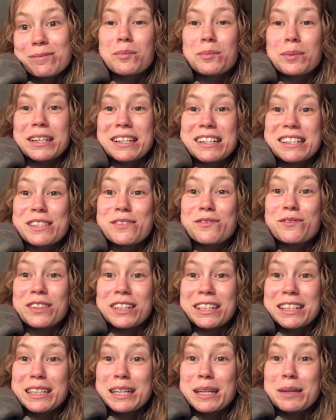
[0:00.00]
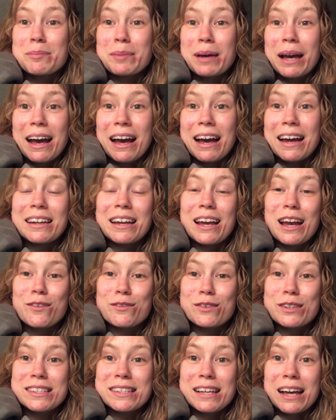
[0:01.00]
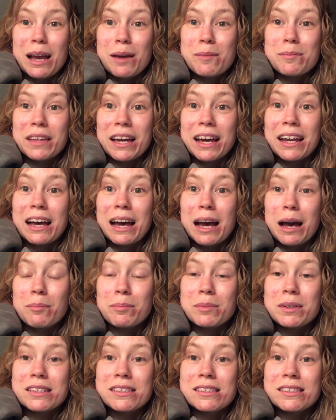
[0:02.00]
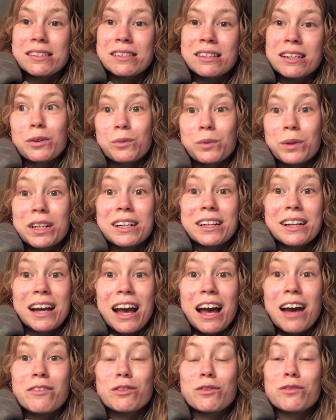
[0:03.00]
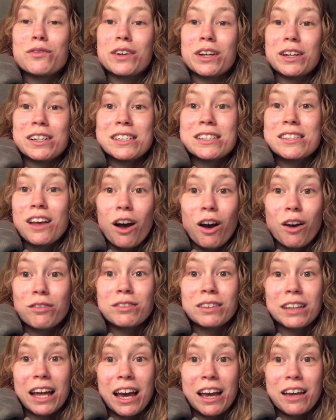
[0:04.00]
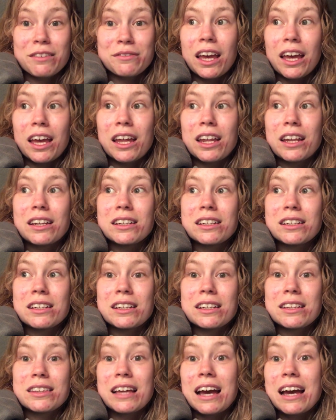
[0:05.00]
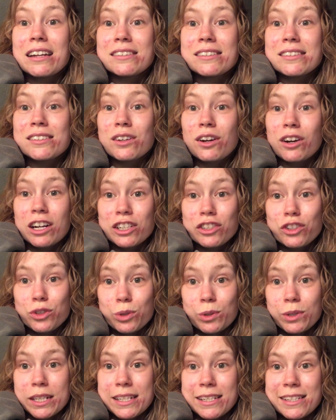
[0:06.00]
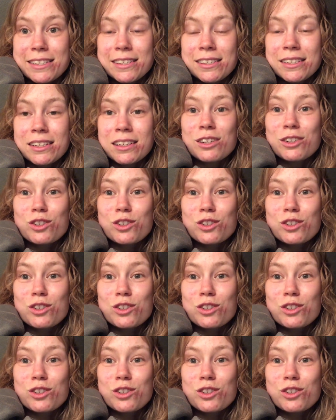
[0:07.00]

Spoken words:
because feeling bad every time that happens, we're gonna have a very tough life, and that is our choice.